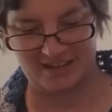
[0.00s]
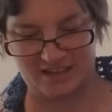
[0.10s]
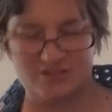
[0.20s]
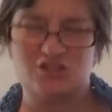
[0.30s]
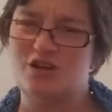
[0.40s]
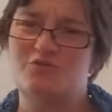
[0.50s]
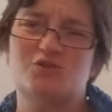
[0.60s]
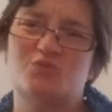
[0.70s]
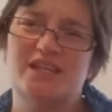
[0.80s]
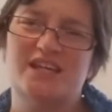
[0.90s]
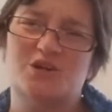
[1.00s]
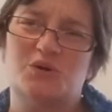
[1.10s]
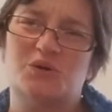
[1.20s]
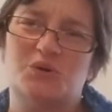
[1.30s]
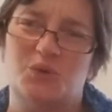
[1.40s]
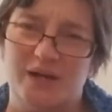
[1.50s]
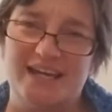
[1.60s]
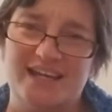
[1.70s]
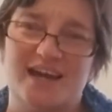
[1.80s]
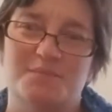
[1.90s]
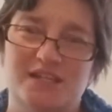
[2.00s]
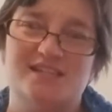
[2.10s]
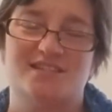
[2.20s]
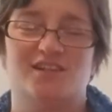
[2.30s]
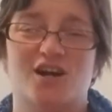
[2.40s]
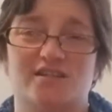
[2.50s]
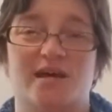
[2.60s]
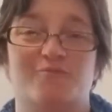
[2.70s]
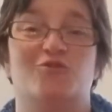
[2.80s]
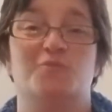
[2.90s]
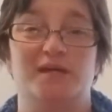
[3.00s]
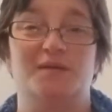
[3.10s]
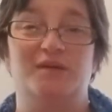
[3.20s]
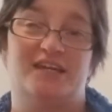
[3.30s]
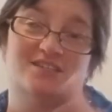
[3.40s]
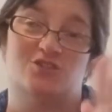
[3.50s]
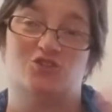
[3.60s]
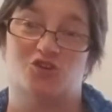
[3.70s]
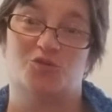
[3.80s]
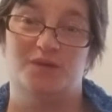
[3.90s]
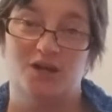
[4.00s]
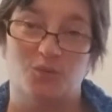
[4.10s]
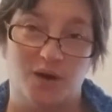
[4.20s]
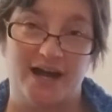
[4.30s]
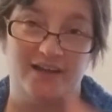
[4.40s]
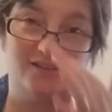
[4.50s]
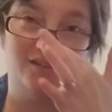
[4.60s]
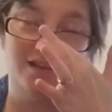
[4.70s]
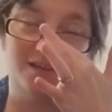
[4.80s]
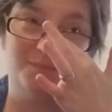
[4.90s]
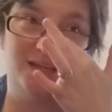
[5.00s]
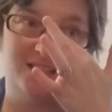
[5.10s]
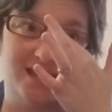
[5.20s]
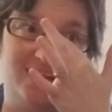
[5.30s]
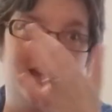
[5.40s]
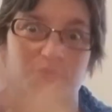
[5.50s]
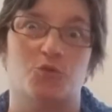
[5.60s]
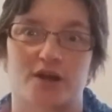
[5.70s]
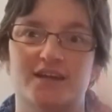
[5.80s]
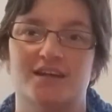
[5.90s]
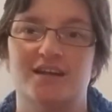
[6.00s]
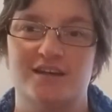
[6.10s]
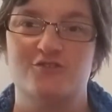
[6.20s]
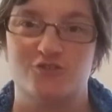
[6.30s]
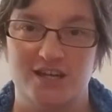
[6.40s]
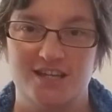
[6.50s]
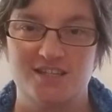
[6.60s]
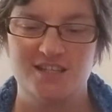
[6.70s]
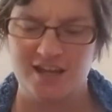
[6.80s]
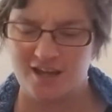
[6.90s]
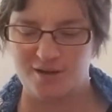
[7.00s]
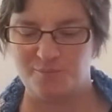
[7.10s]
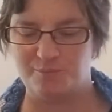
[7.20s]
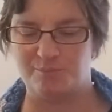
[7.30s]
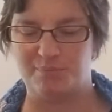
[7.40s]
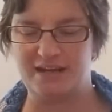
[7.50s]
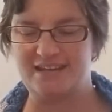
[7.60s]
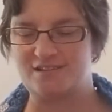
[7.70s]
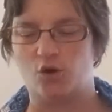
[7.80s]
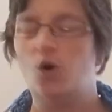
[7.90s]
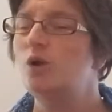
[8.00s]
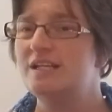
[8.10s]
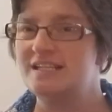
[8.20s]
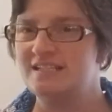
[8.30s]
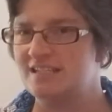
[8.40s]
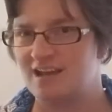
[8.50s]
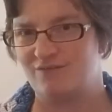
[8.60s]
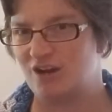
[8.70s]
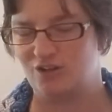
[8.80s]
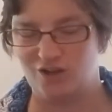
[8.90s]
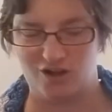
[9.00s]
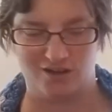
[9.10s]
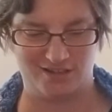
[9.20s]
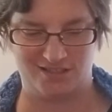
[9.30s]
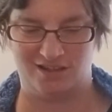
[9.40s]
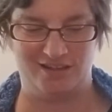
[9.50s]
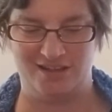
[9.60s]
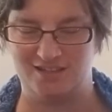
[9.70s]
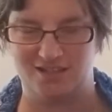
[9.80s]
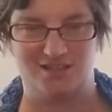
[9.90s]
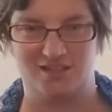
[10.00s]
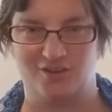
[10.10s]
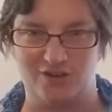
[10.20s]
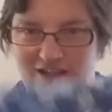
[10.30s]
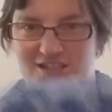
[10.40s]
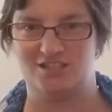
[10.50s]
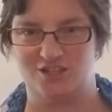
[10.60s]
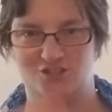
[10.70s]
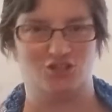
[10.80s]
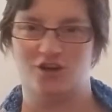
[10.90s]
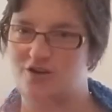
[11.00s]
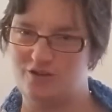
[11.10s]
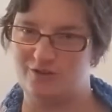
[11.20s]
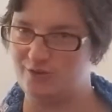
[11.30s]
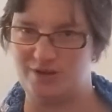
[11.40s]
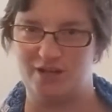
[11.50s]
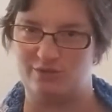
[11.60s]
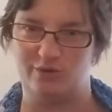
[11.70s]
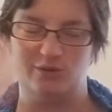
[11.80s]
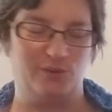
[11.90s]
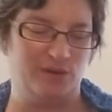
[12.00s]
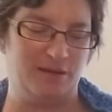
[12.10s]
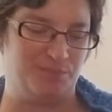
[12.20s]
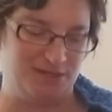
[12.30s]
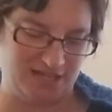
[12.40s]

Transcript: It was really quick. I mean, it's a long time for me because it took me a while because I kept working on other things. But as a whole, it didn't take very long. So all it is a granny stitch all the way through and up and